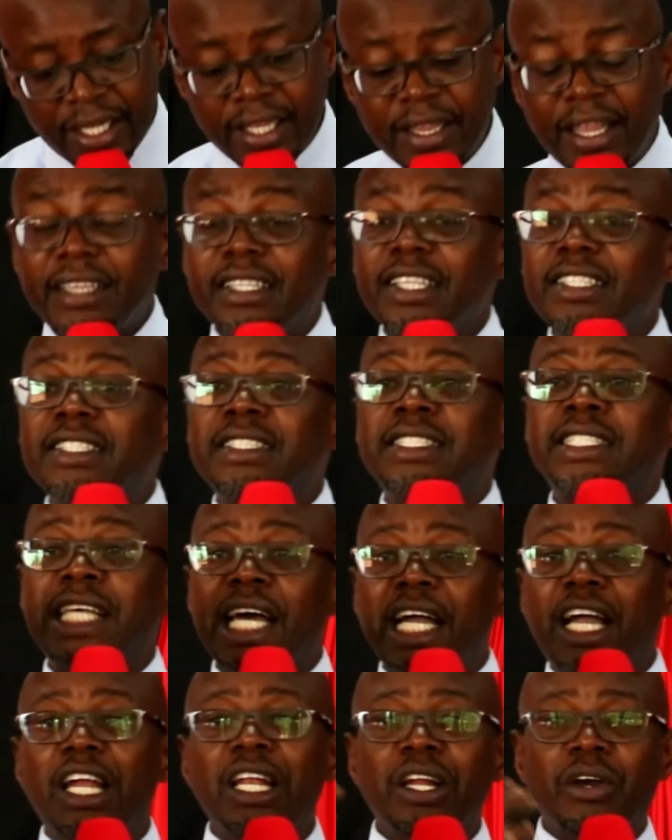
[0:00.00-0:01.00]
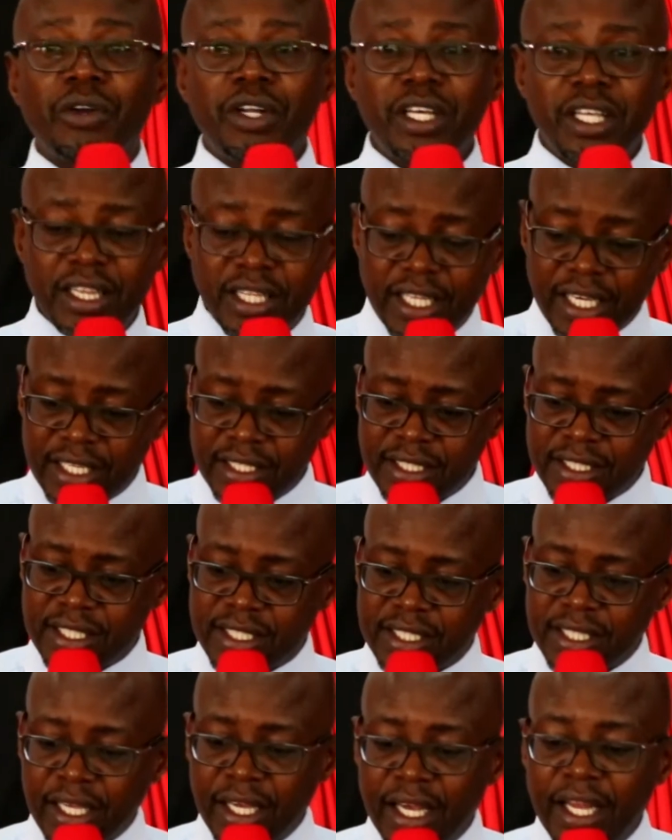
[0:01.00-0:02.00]
That is Second
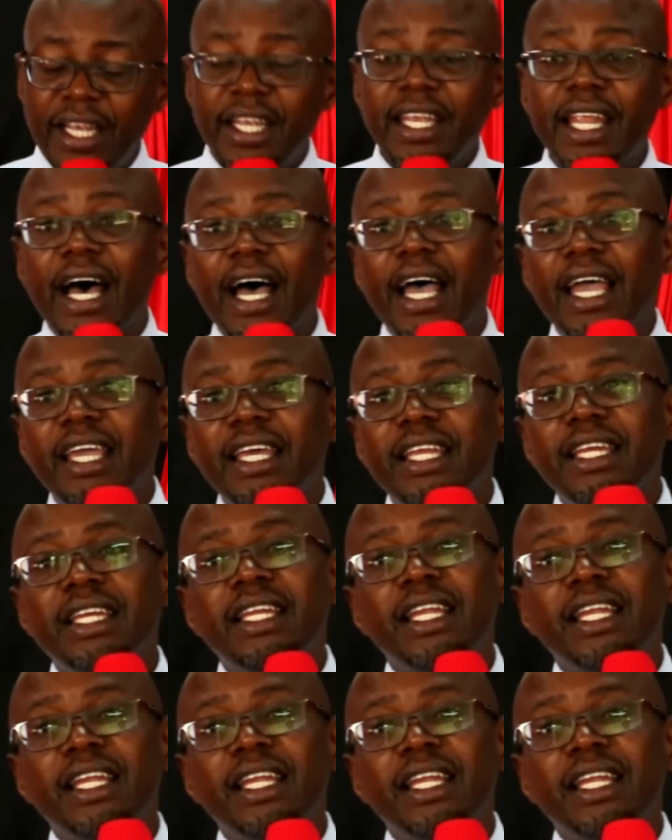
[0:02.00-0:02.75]
Corinthians 9